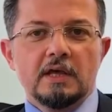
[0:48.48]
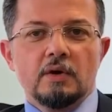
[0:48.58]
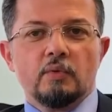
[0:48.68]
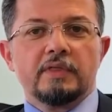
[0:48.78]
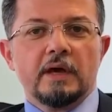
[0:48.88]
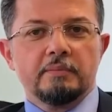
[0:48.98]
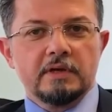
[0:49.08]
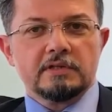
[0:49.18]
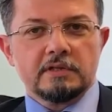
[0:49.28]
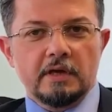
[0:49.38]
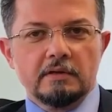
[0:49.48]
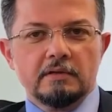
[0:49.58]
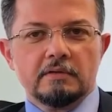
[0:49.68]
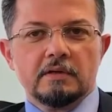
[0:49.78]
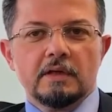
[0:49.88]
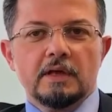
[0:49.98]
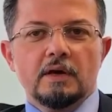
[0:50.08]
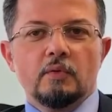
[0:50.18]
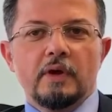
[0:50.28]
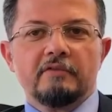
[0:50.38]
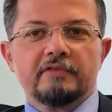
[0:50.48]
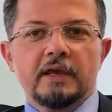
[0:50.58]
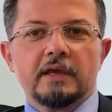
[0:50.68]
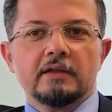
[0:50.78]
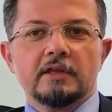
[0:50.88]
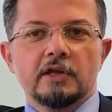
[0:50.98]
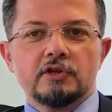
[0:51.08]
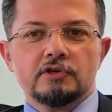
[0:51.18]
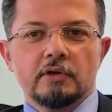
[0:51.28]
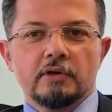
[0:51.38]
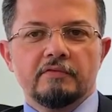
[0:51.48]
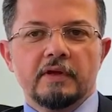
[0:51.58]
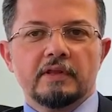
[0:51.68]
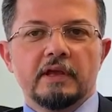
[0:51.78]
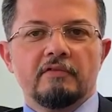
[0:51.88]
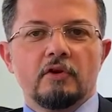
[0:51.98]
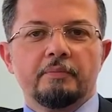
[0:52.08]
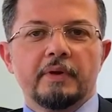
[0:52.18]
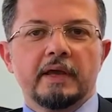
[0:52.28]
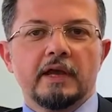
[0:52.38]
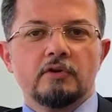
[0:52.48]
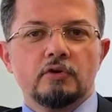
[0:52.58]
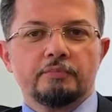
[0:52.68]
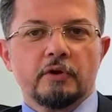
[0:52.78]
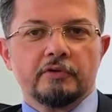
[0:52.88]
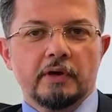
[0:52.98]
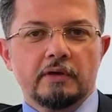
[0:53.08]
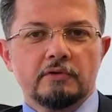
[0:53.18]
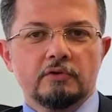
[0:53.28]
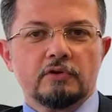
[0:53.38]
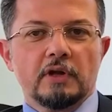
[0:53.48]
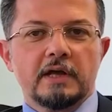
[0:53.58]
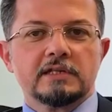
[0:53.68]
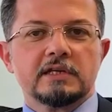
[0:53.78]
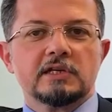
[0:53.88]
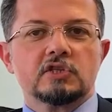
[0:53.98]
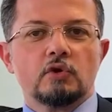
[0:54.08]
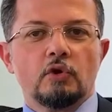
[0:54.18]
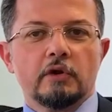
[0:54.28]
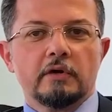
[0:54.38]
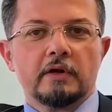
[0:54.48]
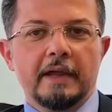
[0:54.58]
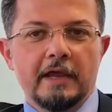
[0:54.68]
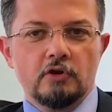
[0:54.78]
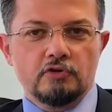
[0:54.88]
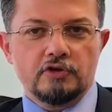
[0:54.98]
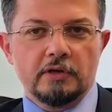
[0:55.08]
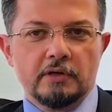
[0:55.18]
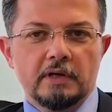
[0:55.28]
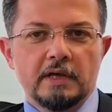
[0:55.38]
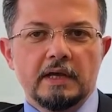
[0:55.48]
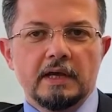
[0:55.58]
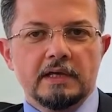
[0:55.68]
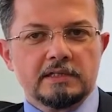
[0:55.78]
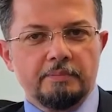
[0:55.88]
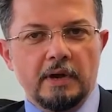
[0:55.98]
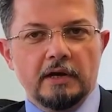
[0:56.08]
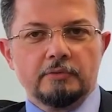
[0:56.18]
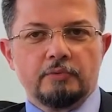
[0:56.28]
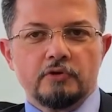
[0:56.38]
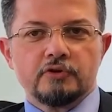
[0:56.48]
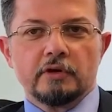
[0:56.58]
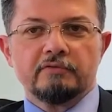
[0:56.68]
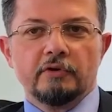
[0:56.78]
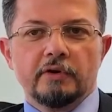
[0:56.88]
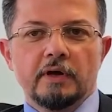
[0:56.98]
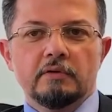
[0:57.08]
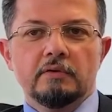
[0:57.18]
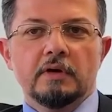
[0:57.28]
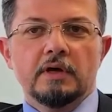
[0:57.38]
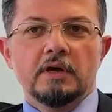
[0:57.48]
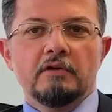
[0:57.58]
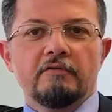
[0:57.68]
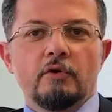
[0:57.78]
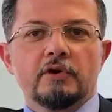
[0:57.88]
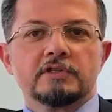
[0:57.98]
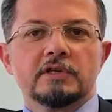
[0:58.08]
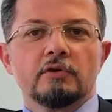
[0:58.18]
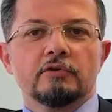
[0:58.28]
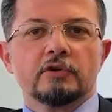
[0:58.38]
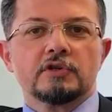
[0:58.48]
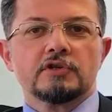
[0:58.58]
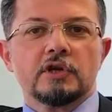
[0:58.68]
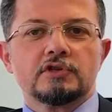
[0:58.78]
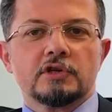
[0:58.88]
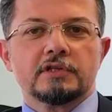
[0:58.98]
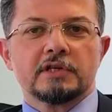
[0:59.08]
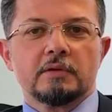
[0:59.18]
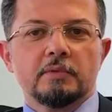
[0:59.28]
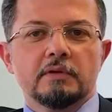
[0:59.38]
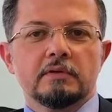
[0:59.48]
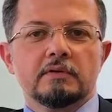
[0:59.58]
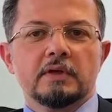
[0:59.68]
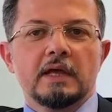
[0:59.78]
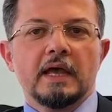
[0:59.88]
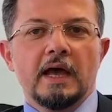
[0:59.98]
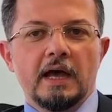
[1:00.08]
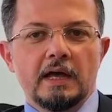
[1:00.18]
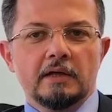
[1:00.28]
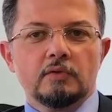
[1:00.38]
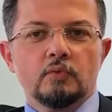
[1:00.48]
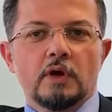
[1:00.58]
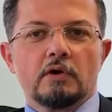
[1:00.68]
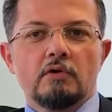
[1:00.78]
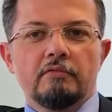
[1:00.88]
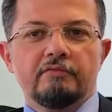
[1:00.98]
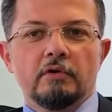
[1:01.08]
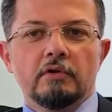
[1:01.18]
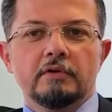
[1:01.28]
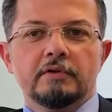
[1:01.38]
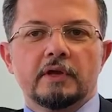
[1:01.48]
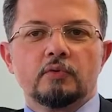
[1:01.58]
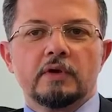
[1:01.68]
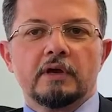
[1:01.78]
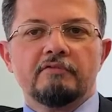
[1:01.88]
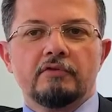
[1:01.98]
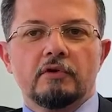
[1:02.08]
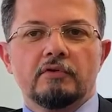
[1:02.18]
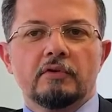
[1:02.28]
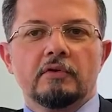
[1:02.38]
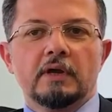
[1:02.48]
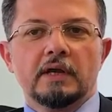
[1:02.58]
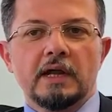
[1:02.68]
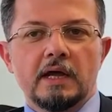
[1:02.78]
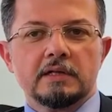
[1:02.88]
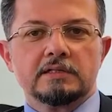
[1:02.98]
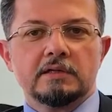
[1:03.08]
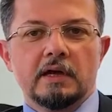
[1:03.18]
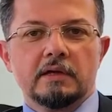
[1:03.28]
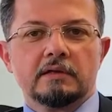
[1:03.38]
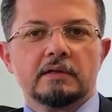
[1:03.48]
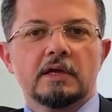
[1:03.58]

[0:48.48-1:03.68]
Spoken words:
With that being said, we have taken the initiative in developing a new product utilizing solar energy. It's a pilot project for now, focusing on the residential segment, and we are hopeful that we can further enhance that